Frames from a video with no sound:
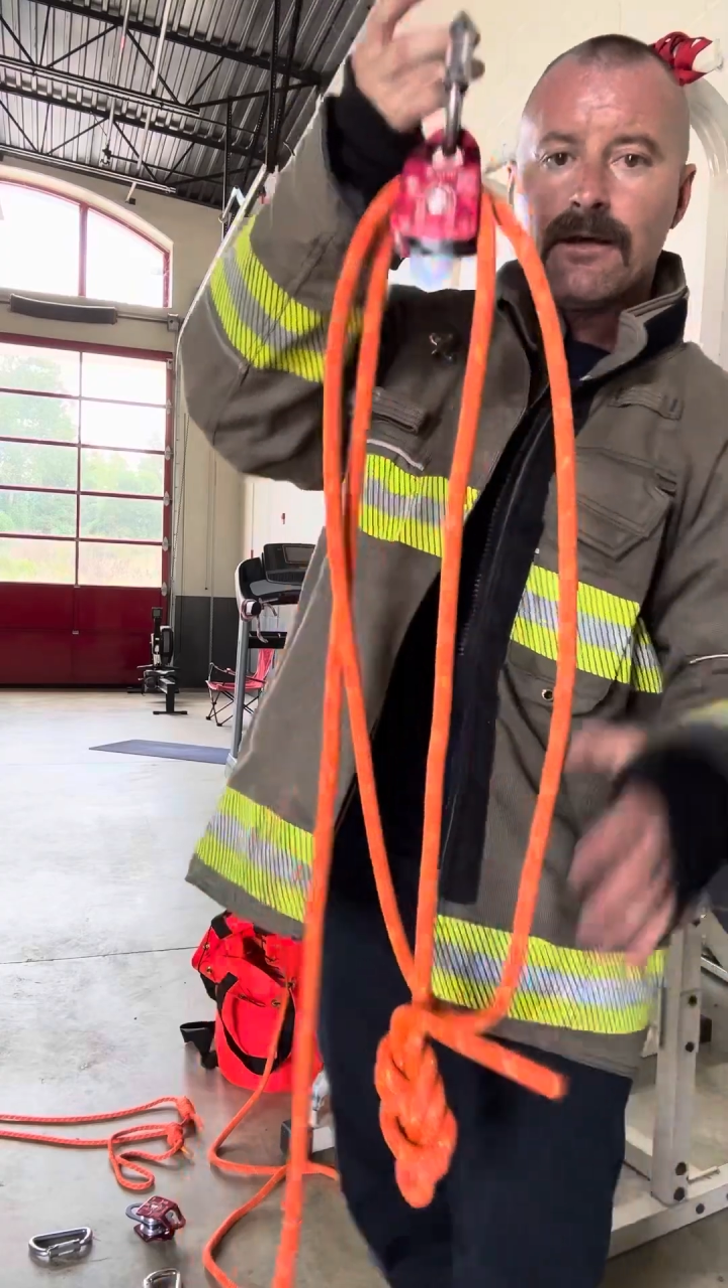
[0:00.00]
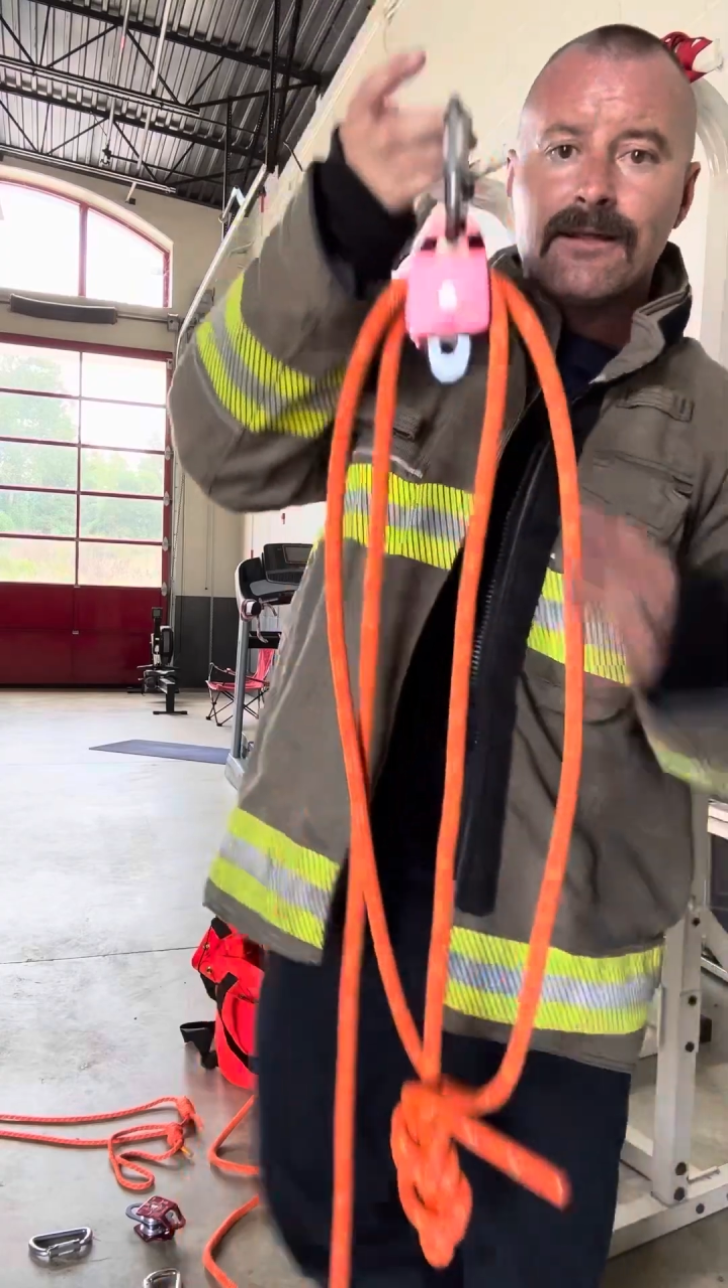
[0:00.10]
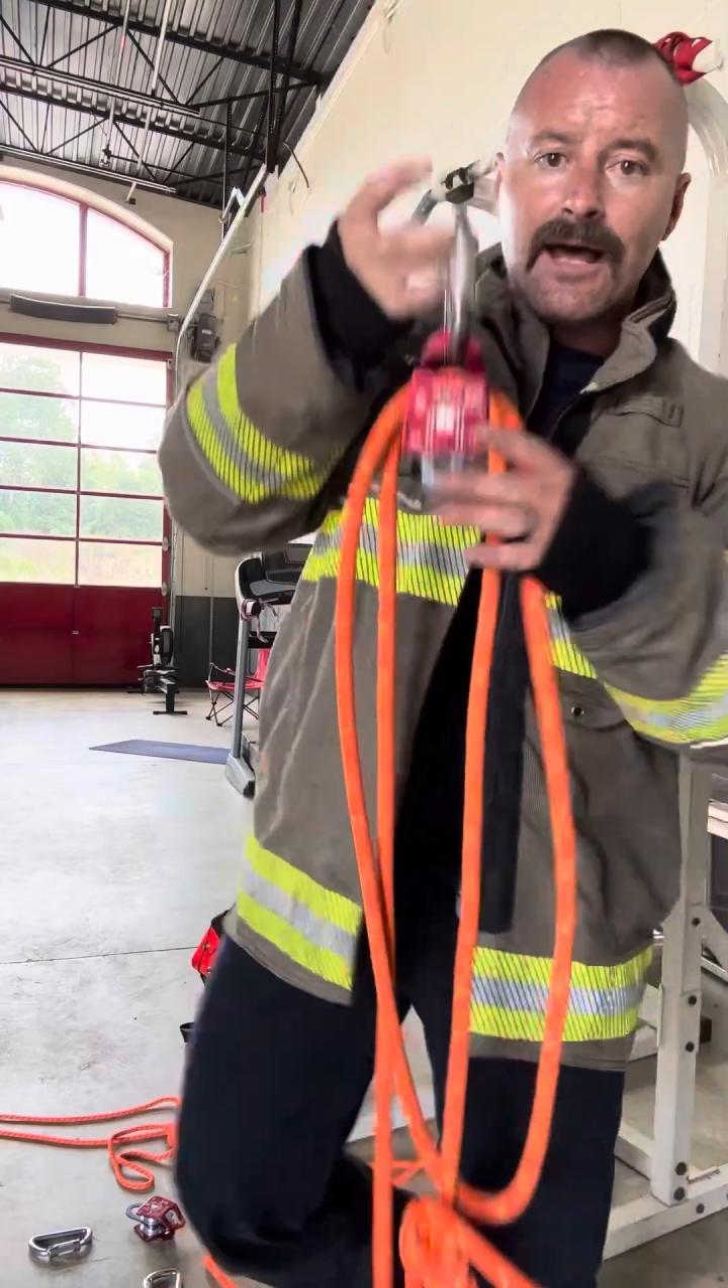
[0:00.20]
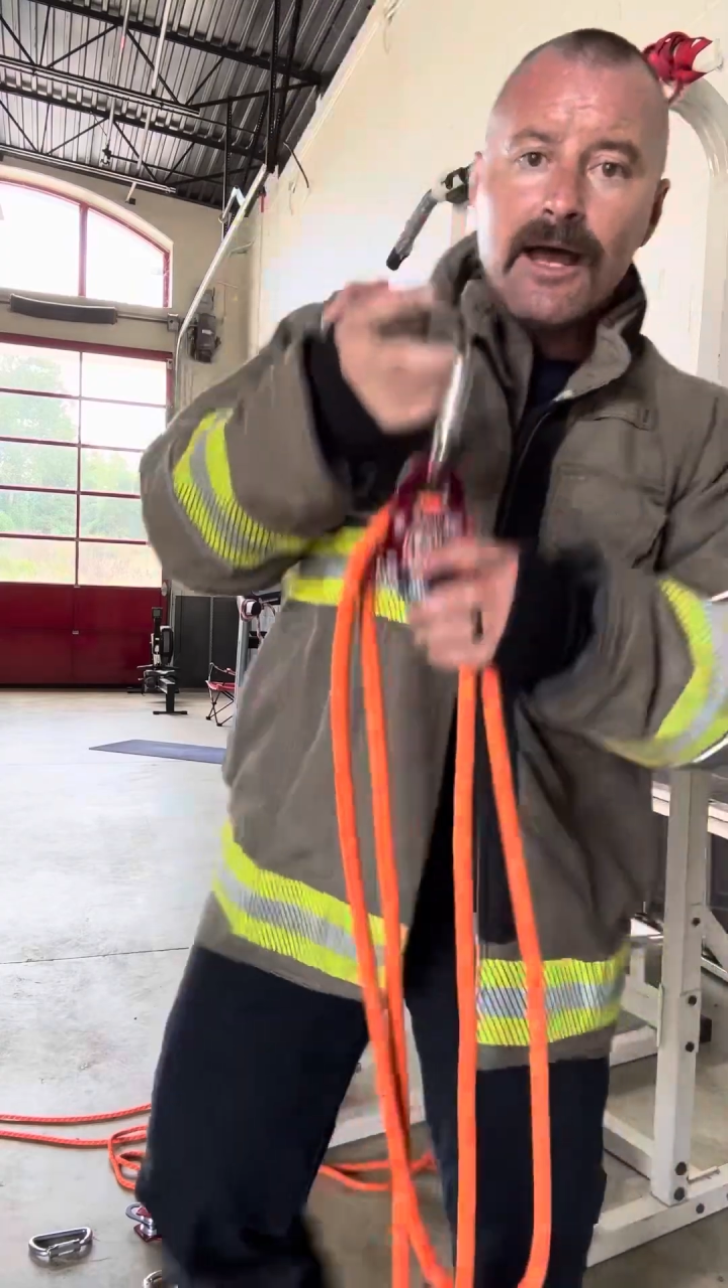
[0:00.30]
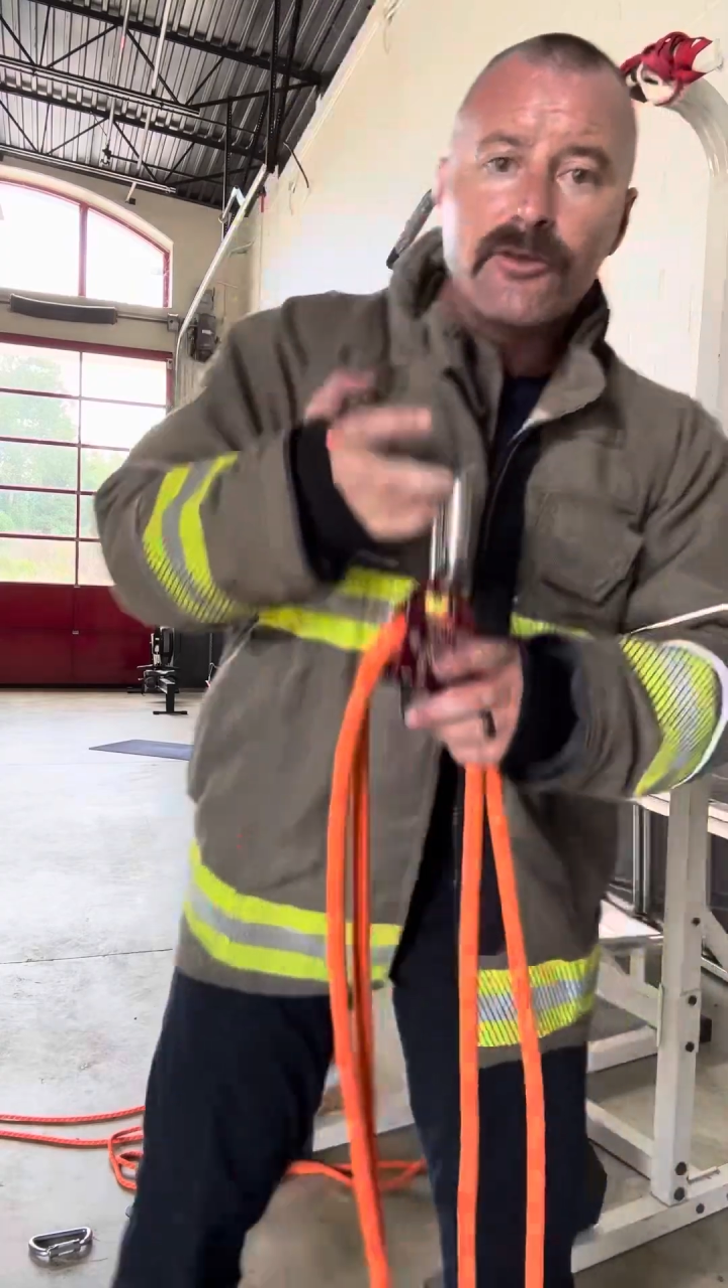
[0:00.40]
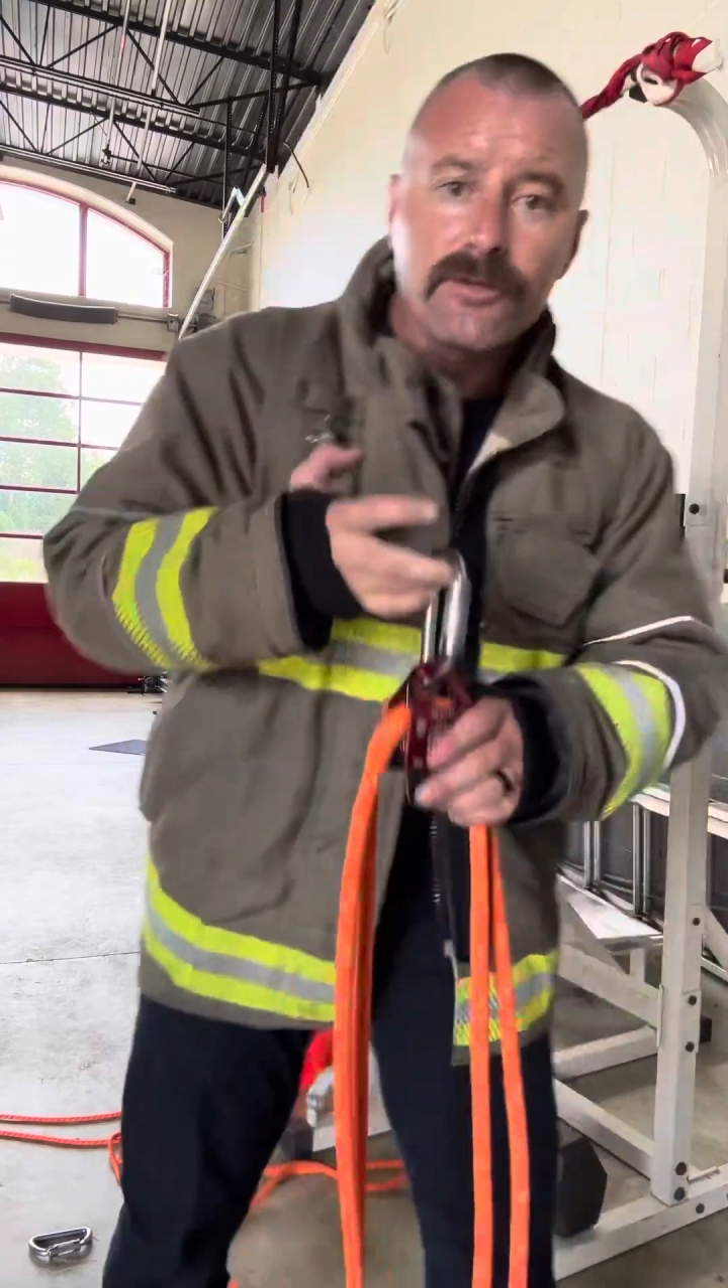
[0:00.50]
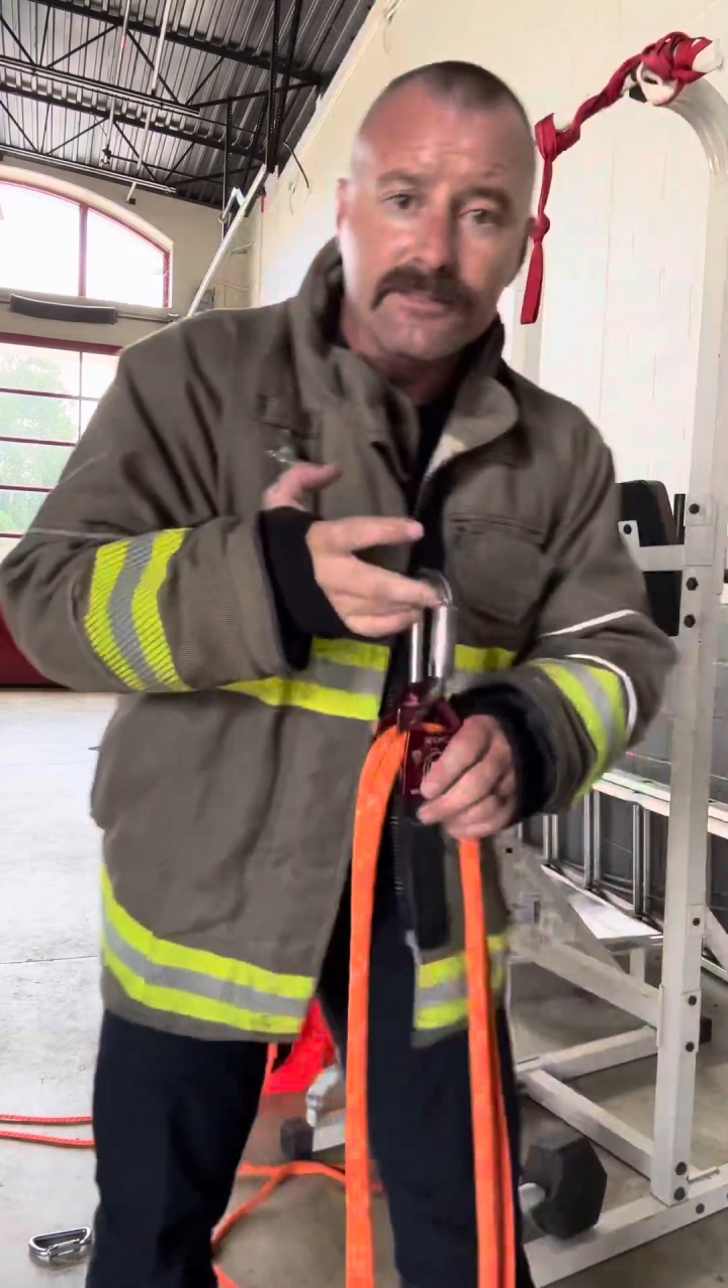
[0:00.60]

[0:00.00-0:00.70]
Now you can